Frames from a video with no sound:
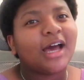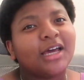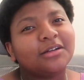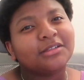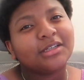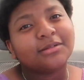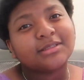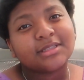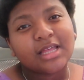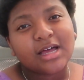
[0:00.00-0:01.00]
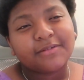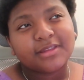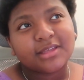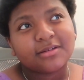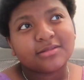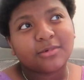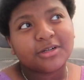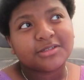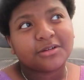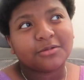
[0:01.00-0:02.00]
I don't think it was love. I think it was
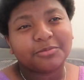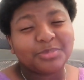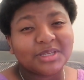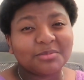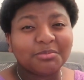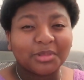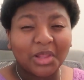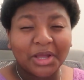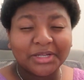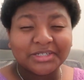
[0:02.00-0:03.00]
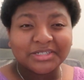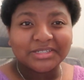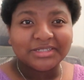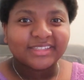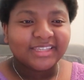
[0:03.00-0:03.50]
more so being blinded.